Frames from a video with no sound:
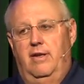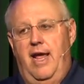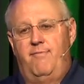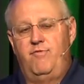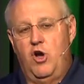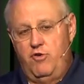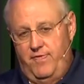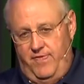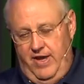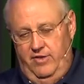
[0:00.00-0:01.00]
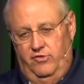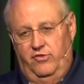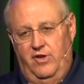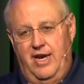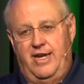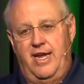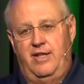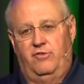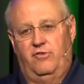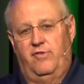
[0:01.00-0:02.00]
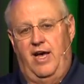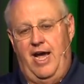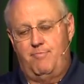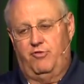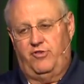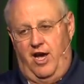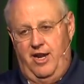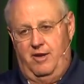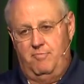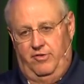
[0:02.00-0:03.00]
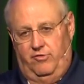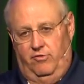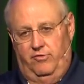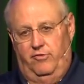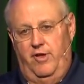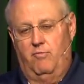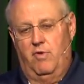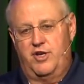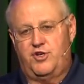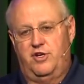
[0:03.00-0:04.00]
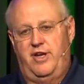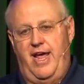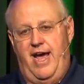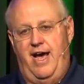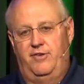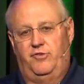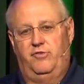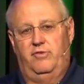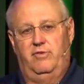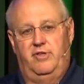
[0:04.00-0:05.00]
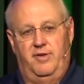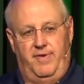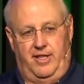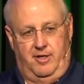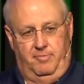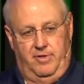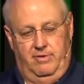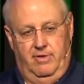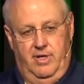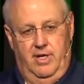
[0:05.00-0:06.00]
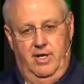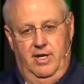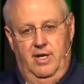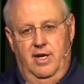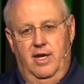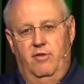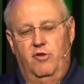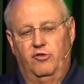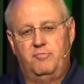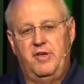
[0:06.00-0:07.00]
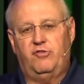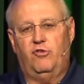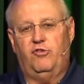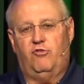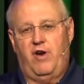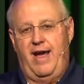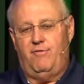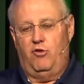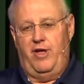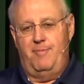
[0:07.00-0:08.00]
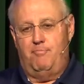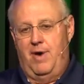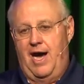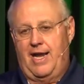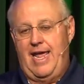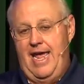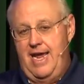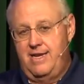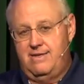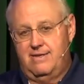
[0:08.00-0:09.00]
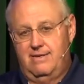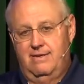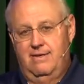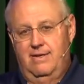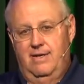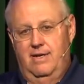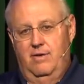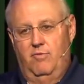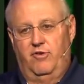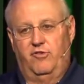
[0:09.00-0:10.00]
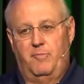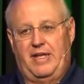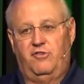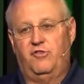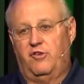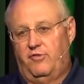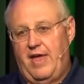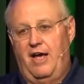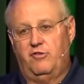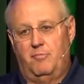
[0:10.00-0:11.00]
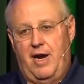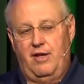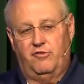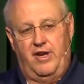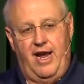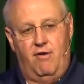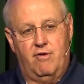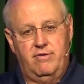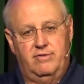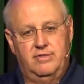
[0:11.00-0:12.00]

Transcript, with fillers: have no defense against the hypersonic missiles that Russia has developed. Those missiles travel at Mach eight, which is about six thousand miles an hour.